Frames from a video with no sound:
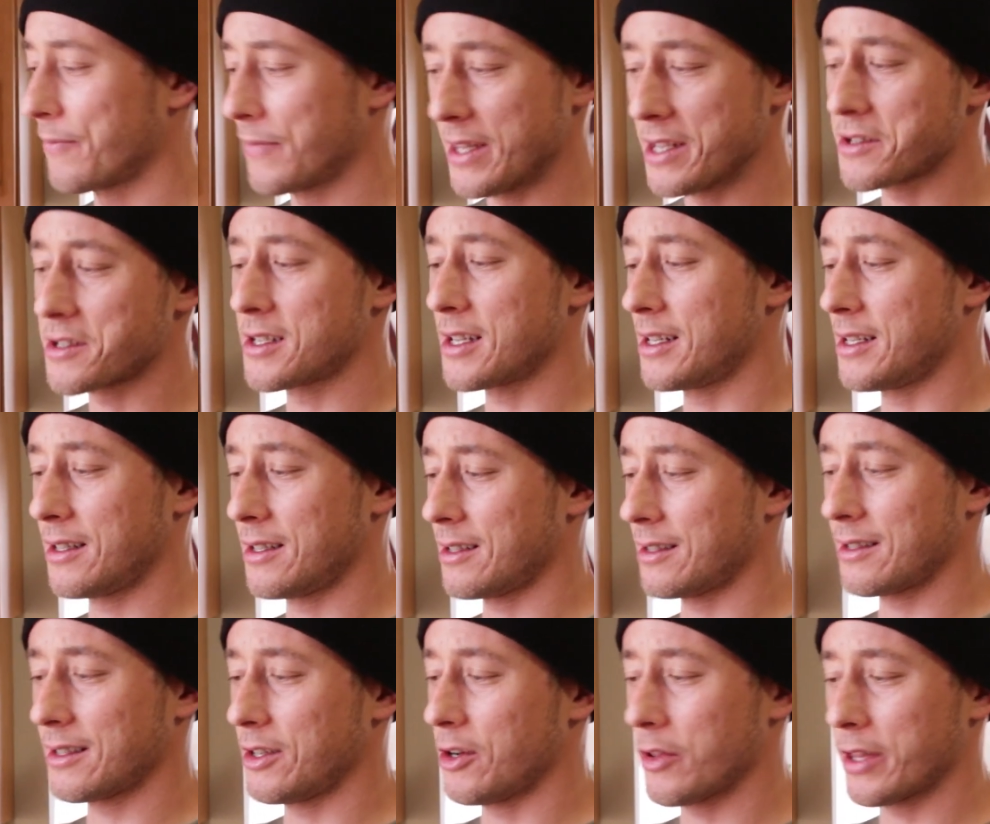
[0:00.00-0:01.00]
This
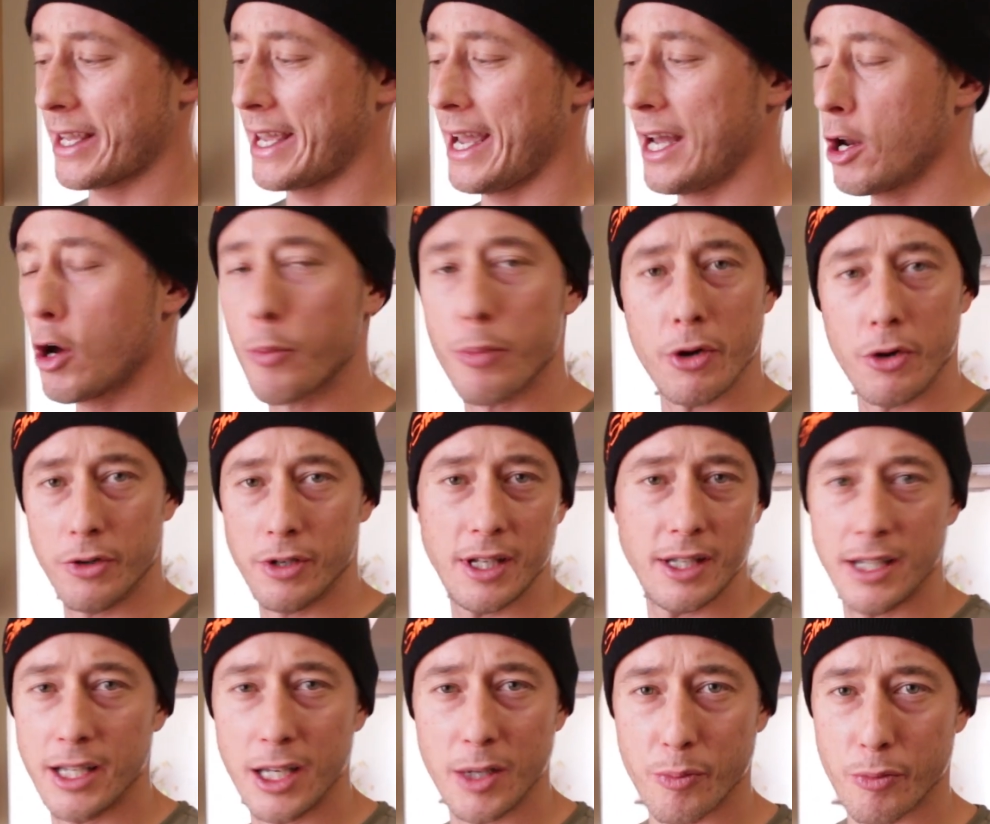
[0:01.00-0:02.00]
didn't, the can opener
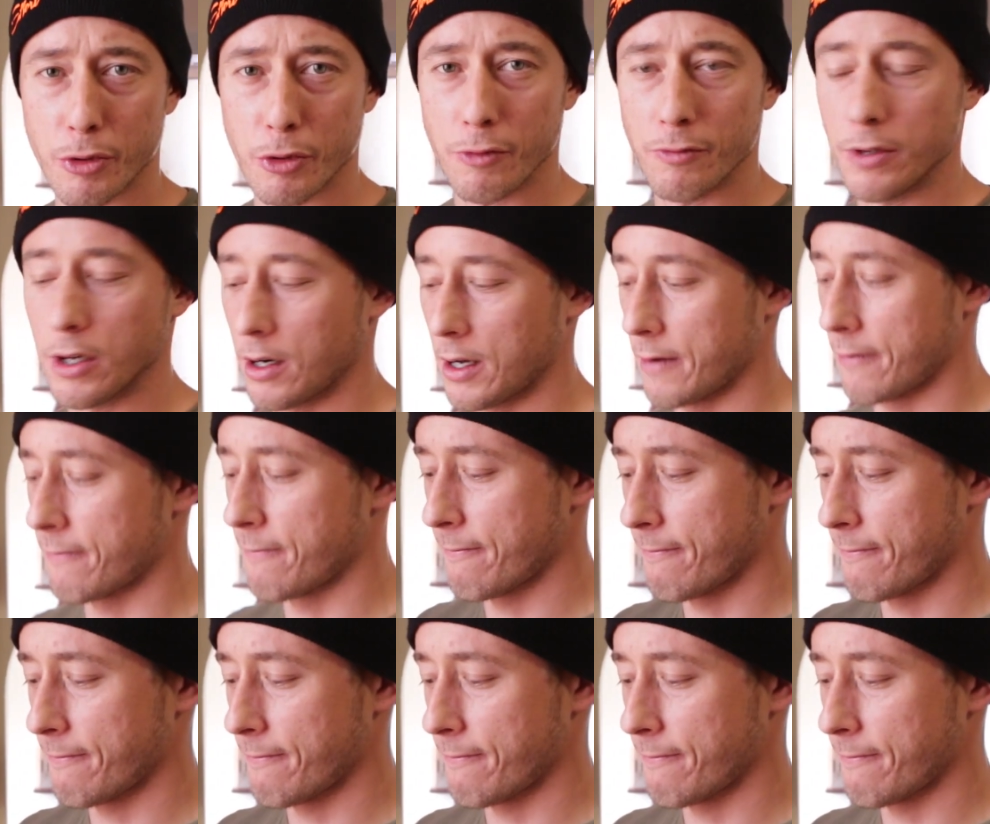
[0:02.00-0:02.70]
didn't need improved on.